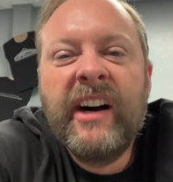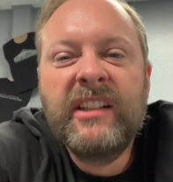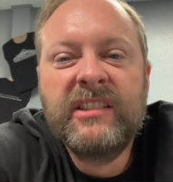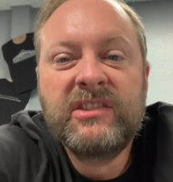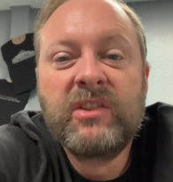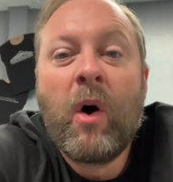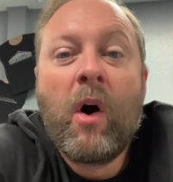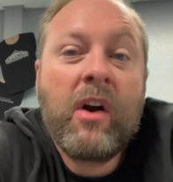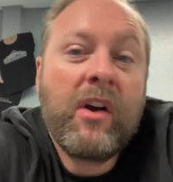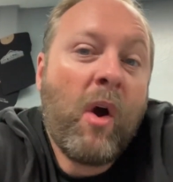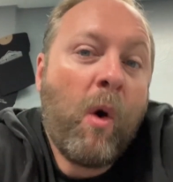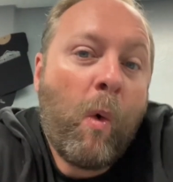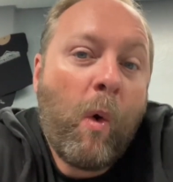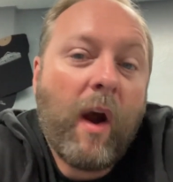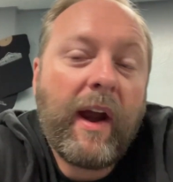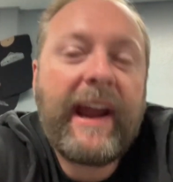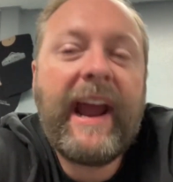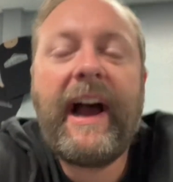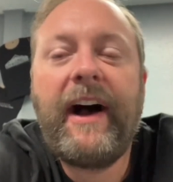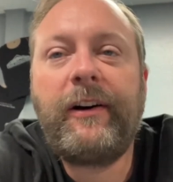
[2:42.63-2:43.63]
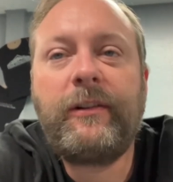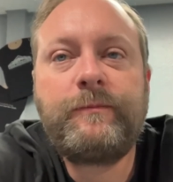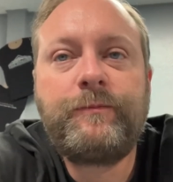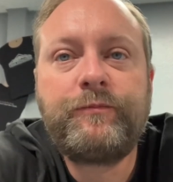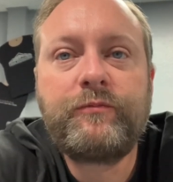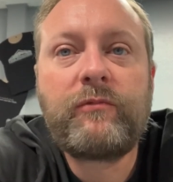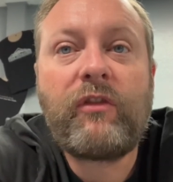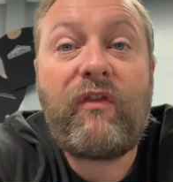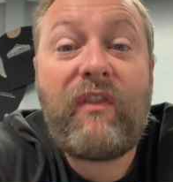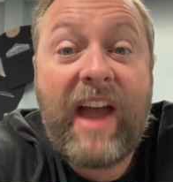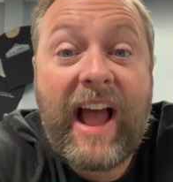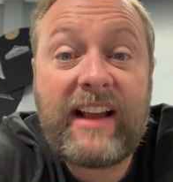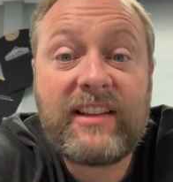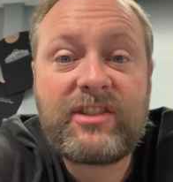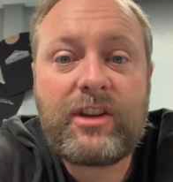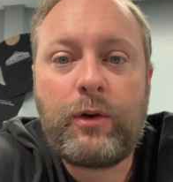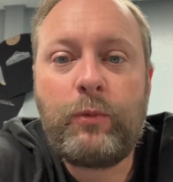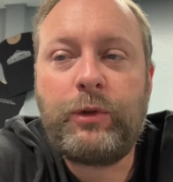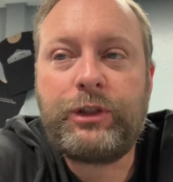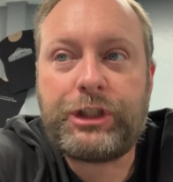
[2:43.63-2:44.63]
So I'll go work out
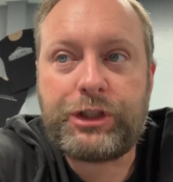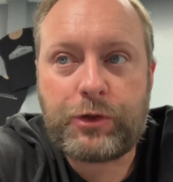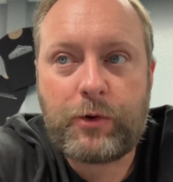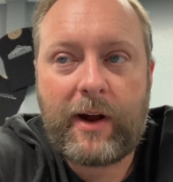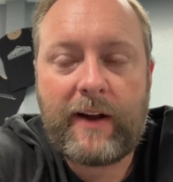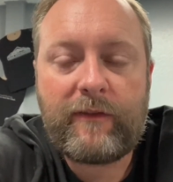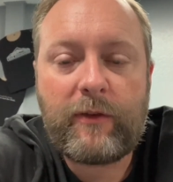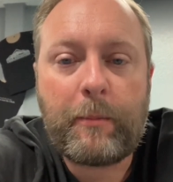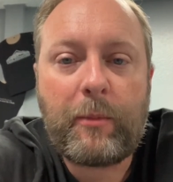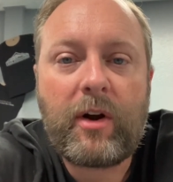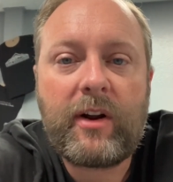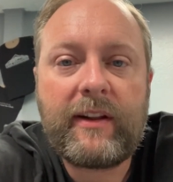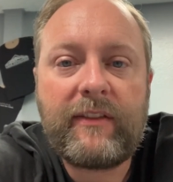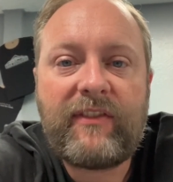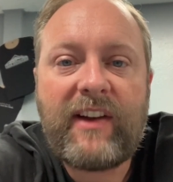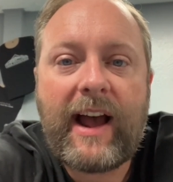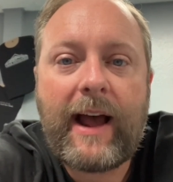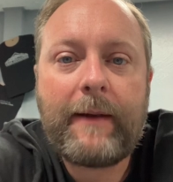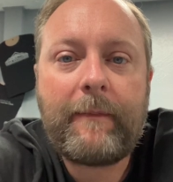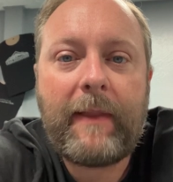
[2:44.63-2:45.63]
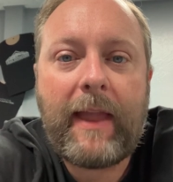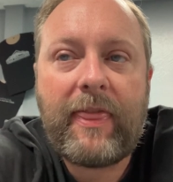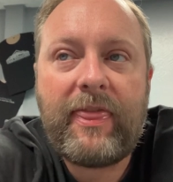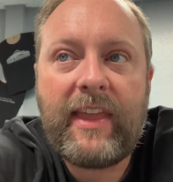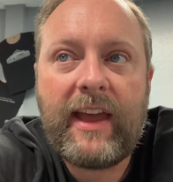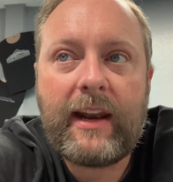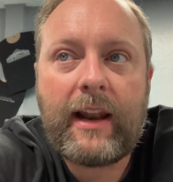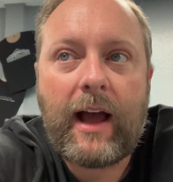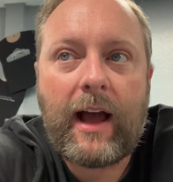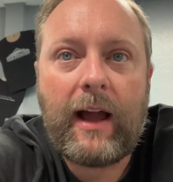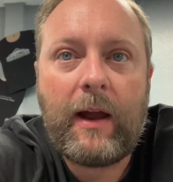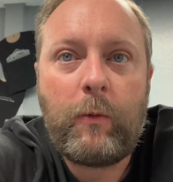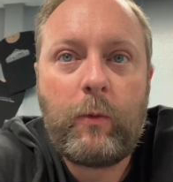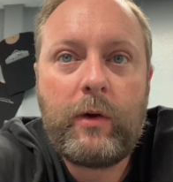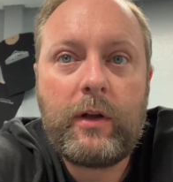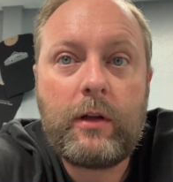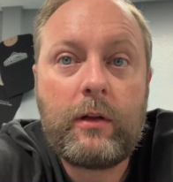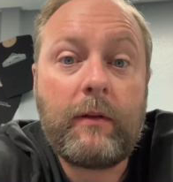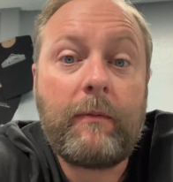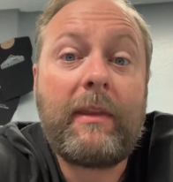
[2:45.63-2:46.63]
fasted, which is great for burning fat, and then I
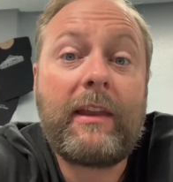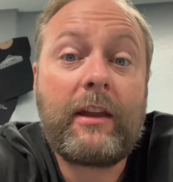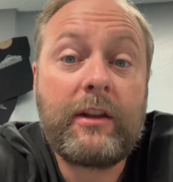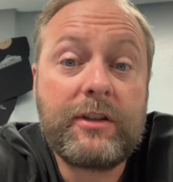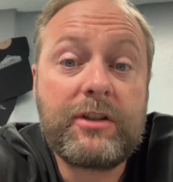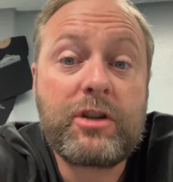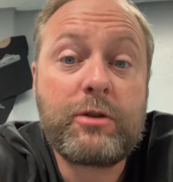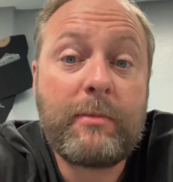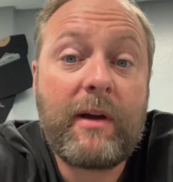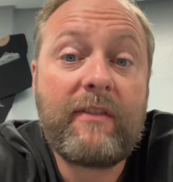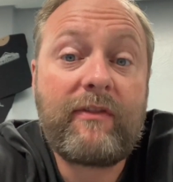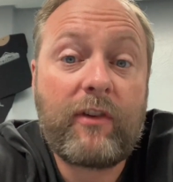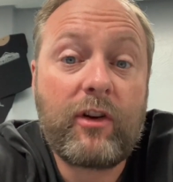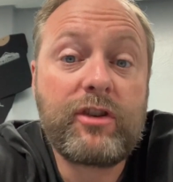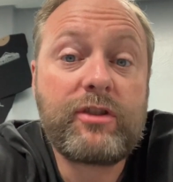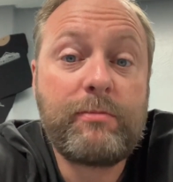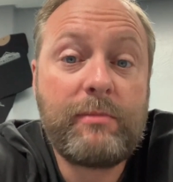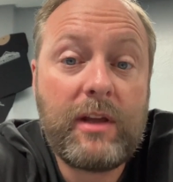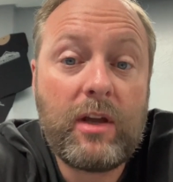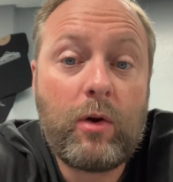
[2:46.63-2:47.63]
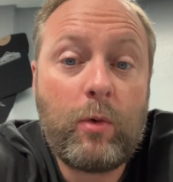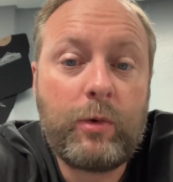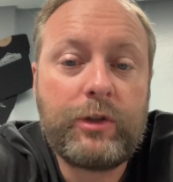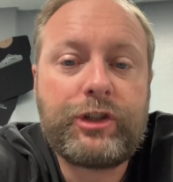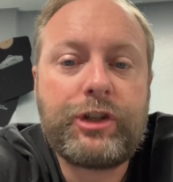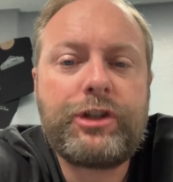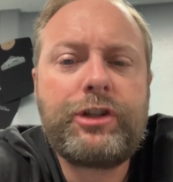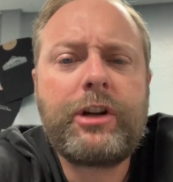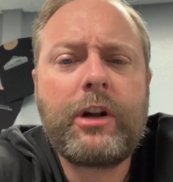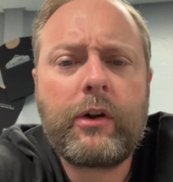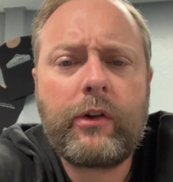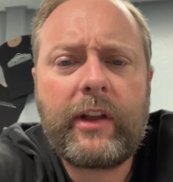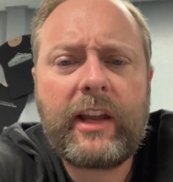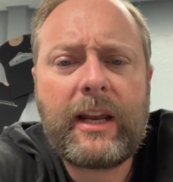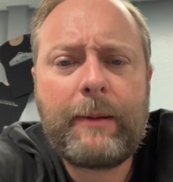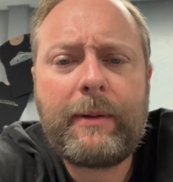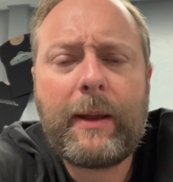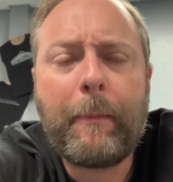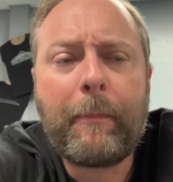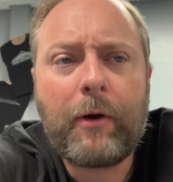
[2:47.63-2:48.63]
will consume my first meal, which is generally
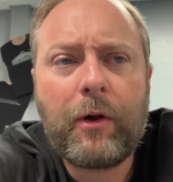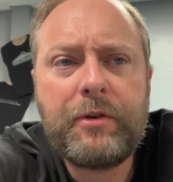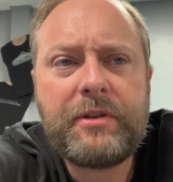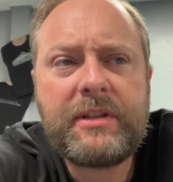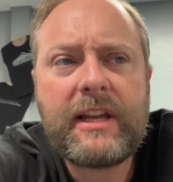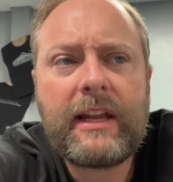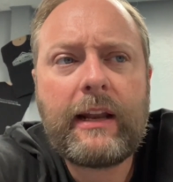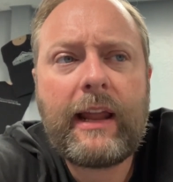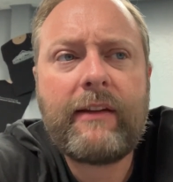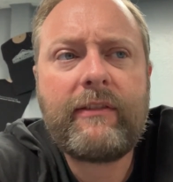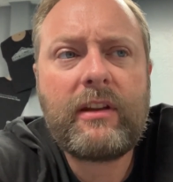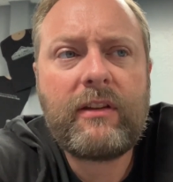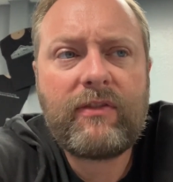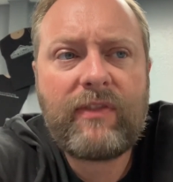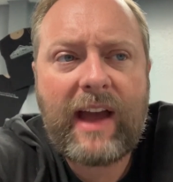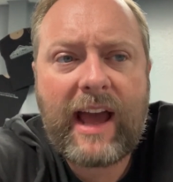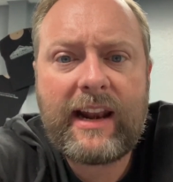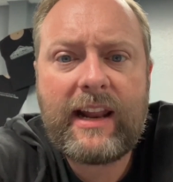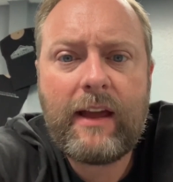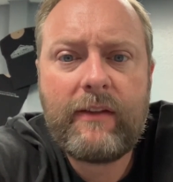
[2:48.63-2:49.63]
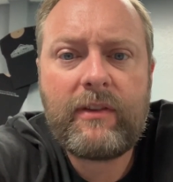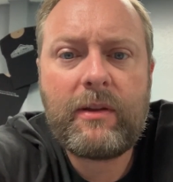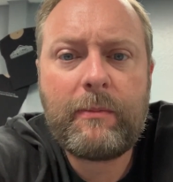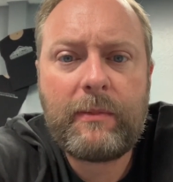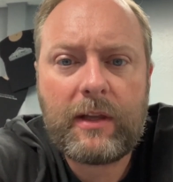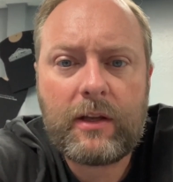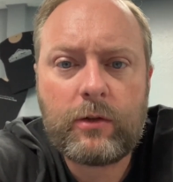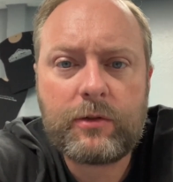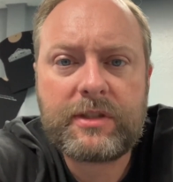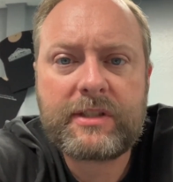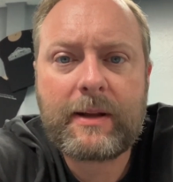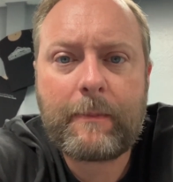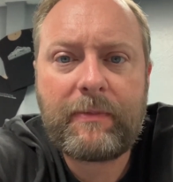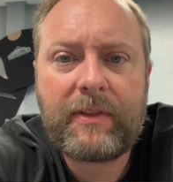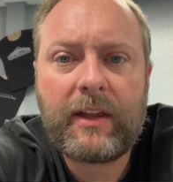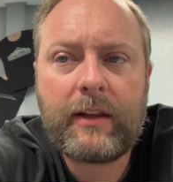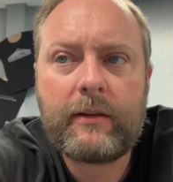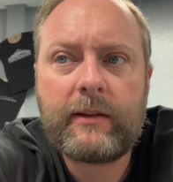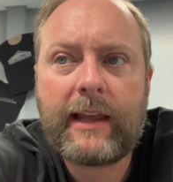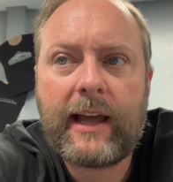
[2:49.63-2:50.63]
going to be a protein heavy, fat heavy meal,
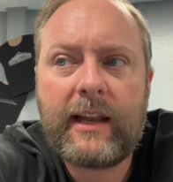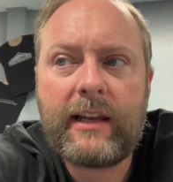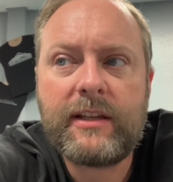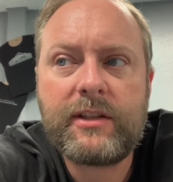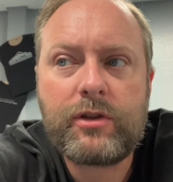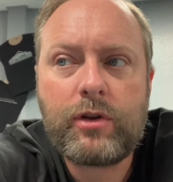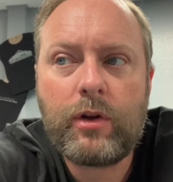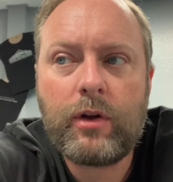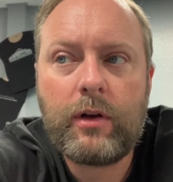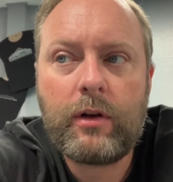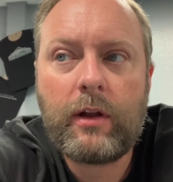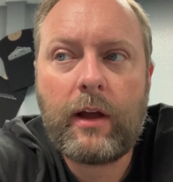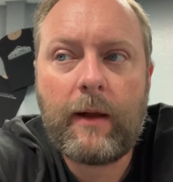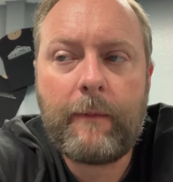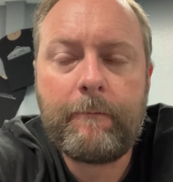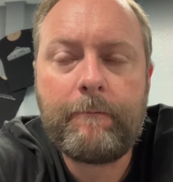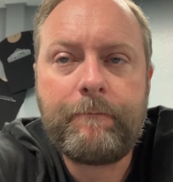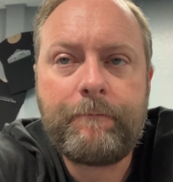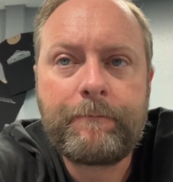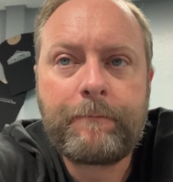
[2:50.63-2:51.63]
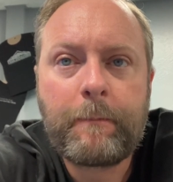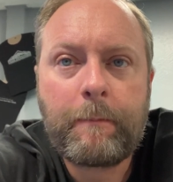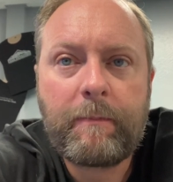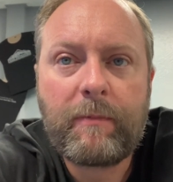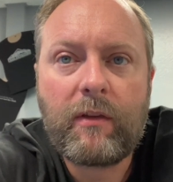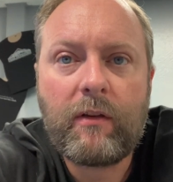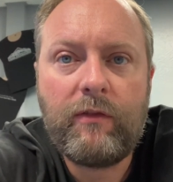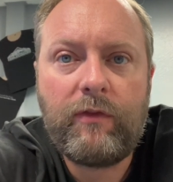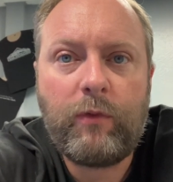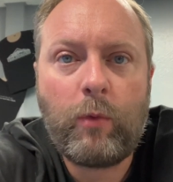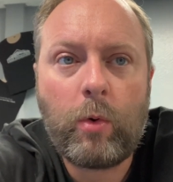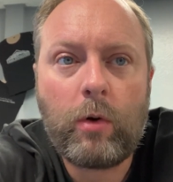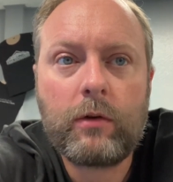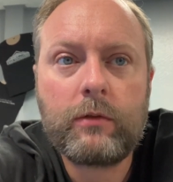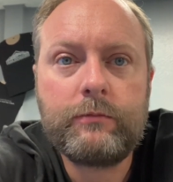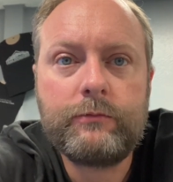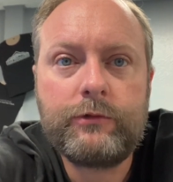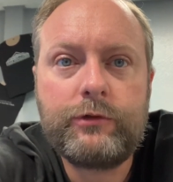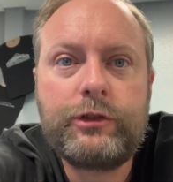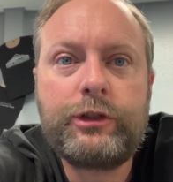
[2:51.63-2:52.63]
something that is good um, for
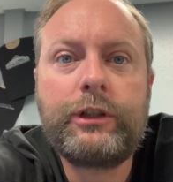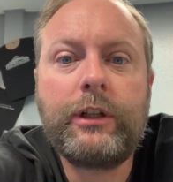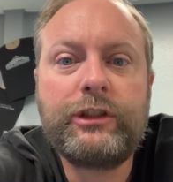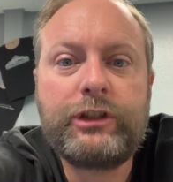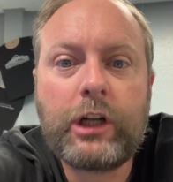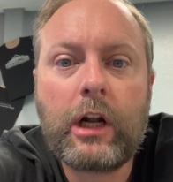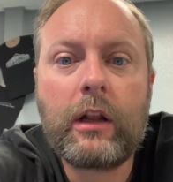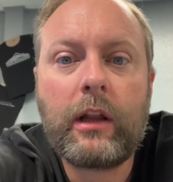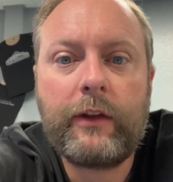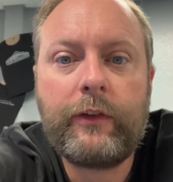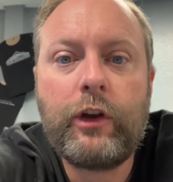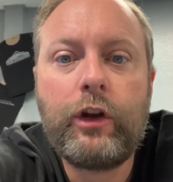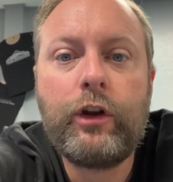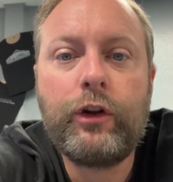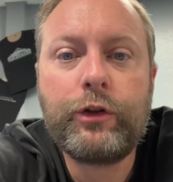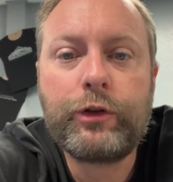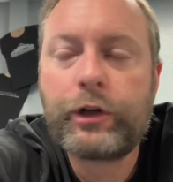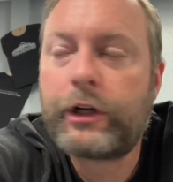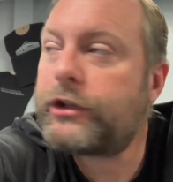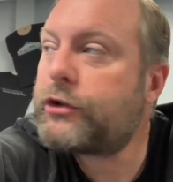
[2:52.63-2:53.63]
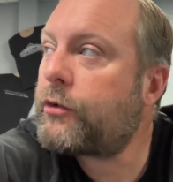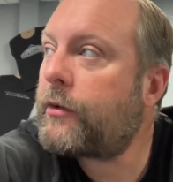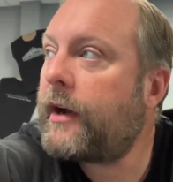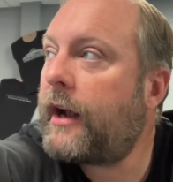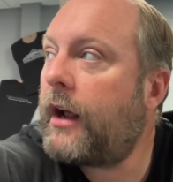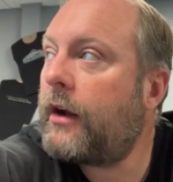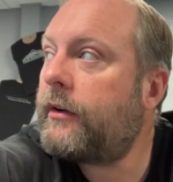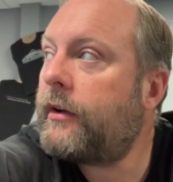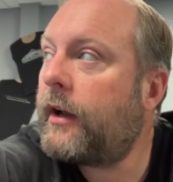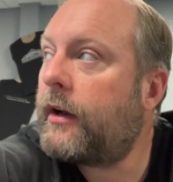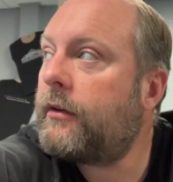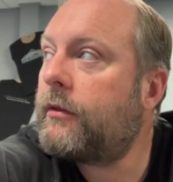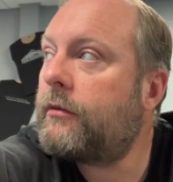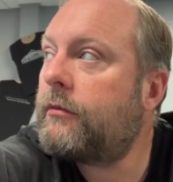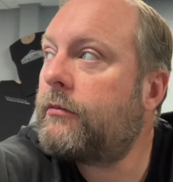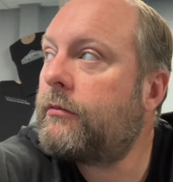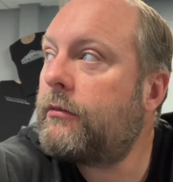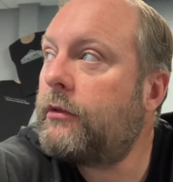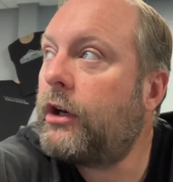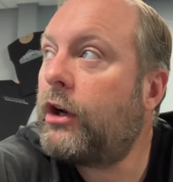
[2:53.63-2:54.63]
shuttling the nutrients around and
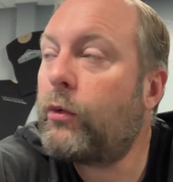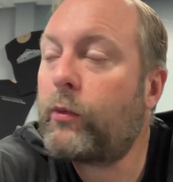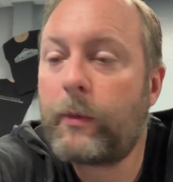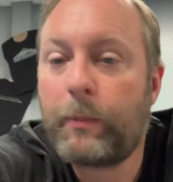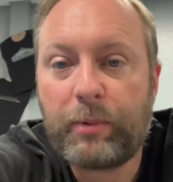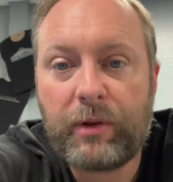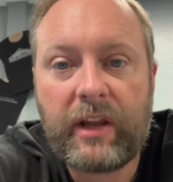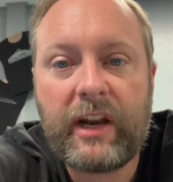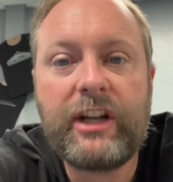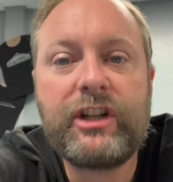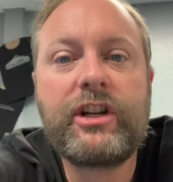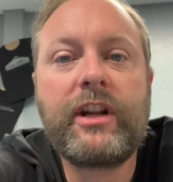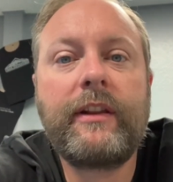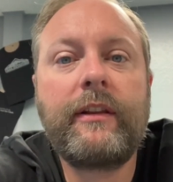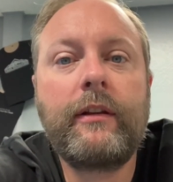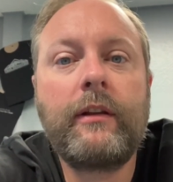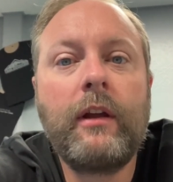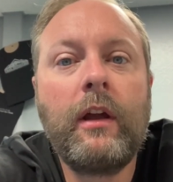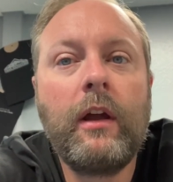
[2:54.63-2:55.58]
you know replenishing